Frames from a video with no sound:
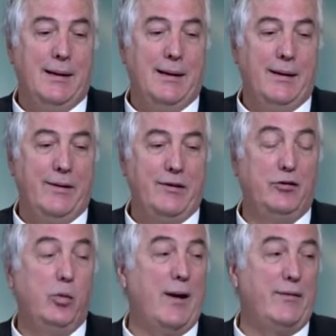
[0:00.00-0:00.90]
uh, the
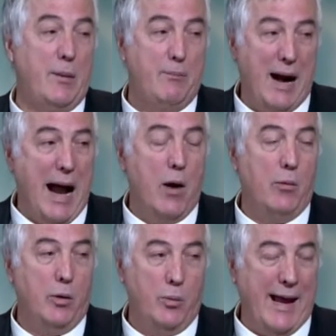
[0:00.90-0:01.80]
sweat of our
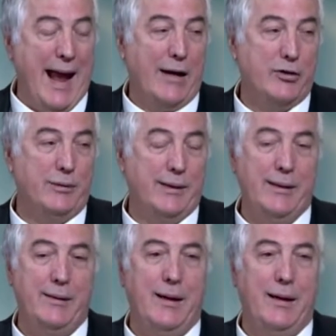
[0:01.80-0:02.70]
brow would we
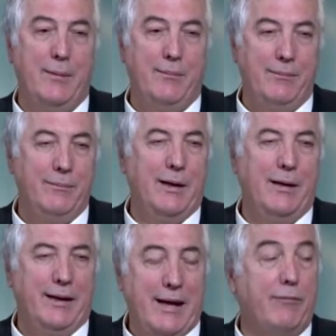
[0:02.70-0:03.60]
actually um, uh,
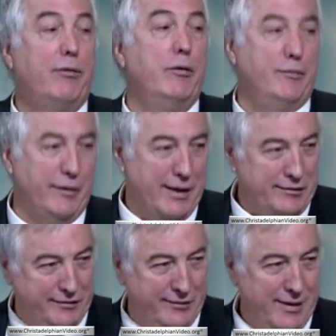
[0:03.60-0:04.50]
get
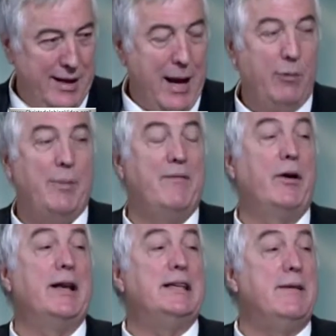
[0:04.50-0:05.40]
fruitfulness. It would be
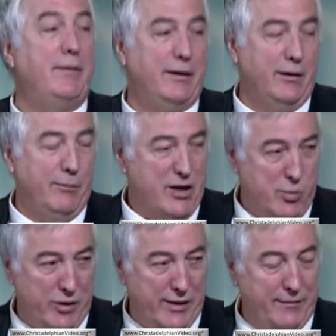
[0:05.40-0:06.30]
very difficult,
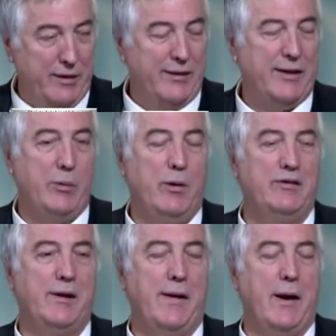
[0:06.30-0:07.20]
much more difficult than it
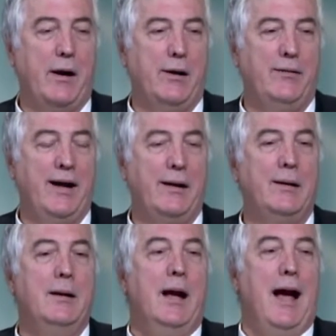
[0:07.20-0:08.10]
was in the Garden of
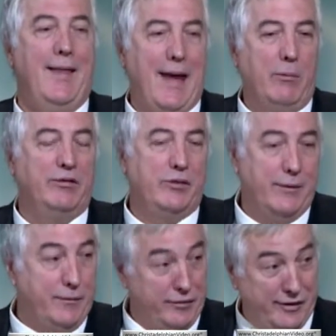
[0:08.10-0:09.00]
Eden. And that was
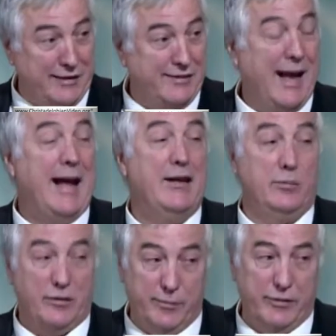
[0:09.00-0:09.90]
good for six
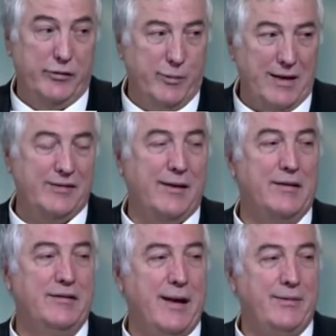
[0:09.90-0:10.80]
days. We're supposed to rest
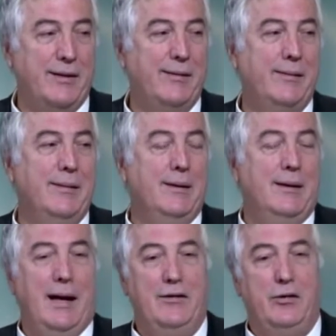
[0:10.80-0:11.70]
on the seventh.
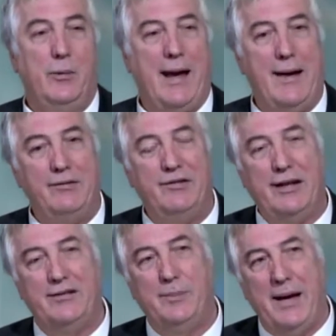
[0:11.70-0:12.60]
And so we have
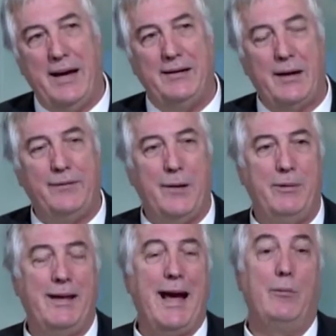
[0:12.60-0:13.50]
six being
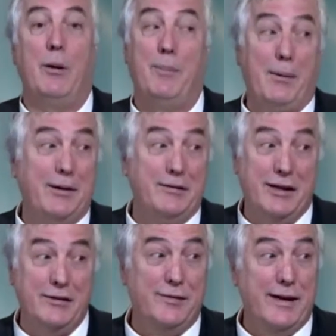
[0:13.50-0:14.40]
identified with that. We're buried
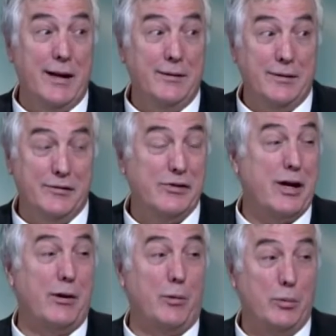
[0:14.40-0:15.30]
six feet under as a
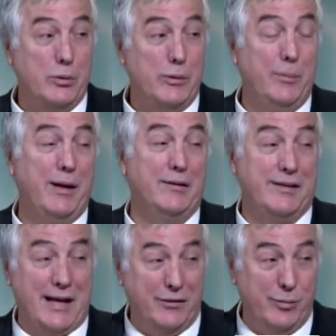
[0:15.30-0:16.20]
general rule
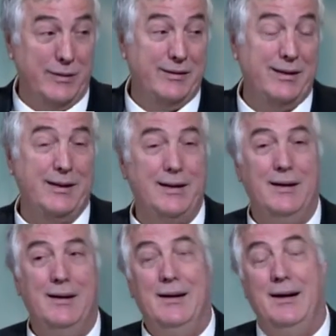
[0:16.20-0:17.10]
because yes. that's what uh,
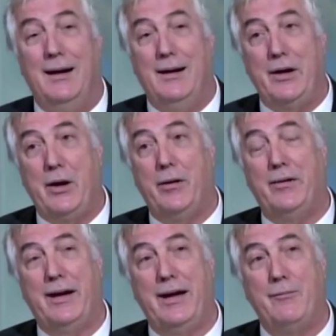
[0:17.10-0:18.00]
uh, the
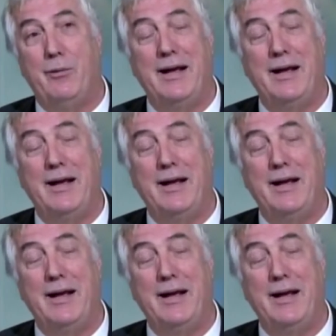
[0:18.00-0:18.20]
earth can